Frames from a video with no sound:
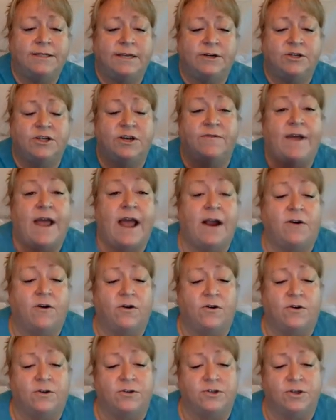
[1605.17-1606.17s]
Secretary of
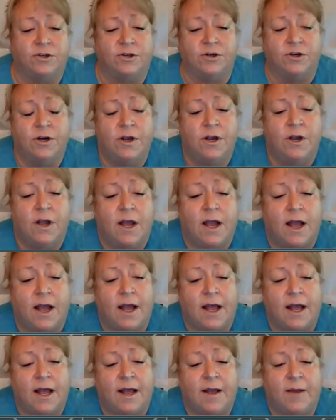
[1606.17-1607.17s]
Agriculture
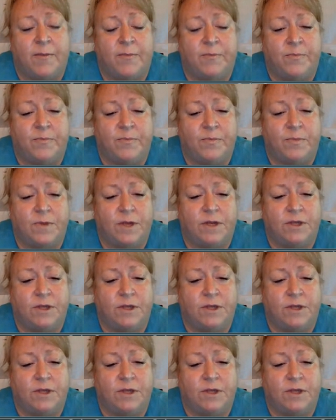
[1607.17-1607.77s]
um,